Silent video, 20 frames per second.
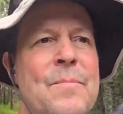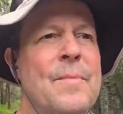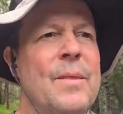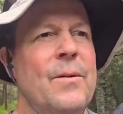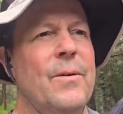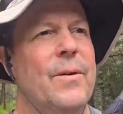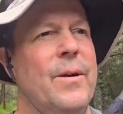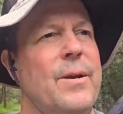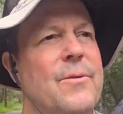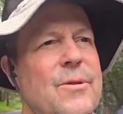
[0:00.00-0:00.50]

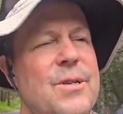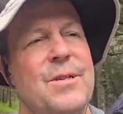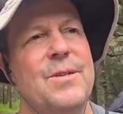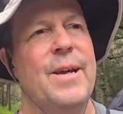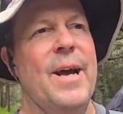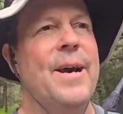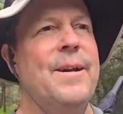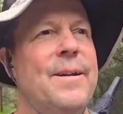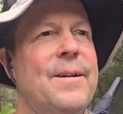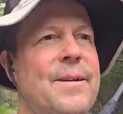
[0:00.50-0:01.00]
when he was
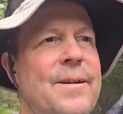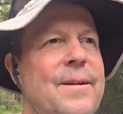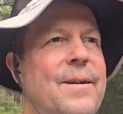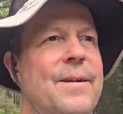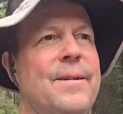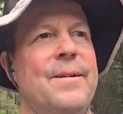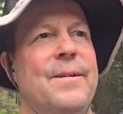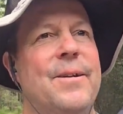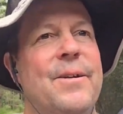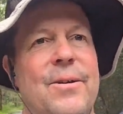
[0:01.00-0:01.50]
standing there
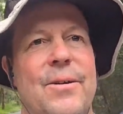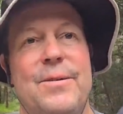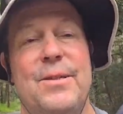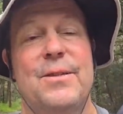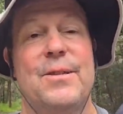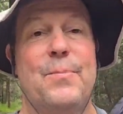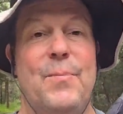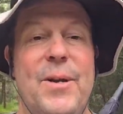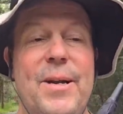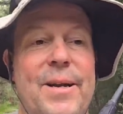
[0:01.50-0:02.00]
and he couldn't
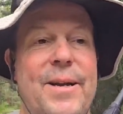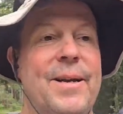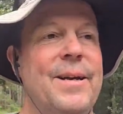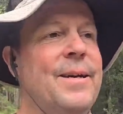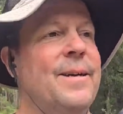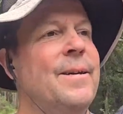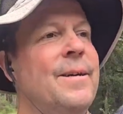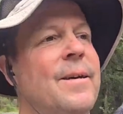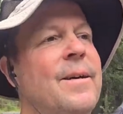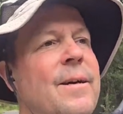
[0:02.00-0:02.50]
speak.
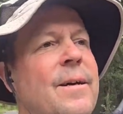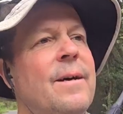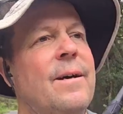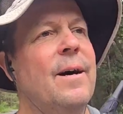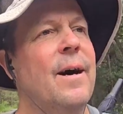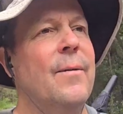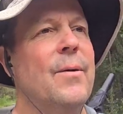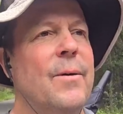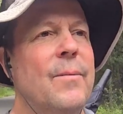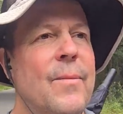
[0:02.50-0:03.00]

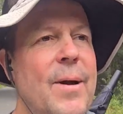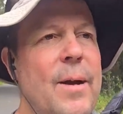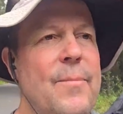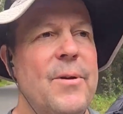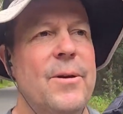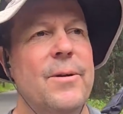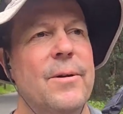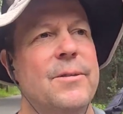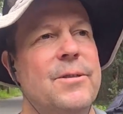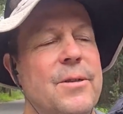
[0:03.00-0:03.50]
I mean, maybe
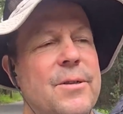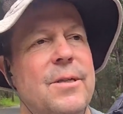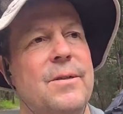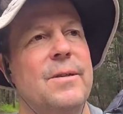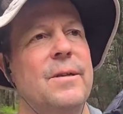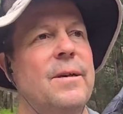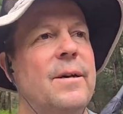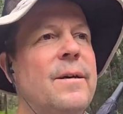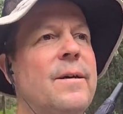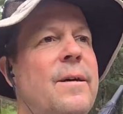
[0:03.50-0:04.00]
he'll just
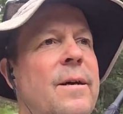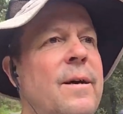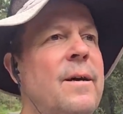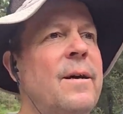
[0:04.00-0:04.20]
get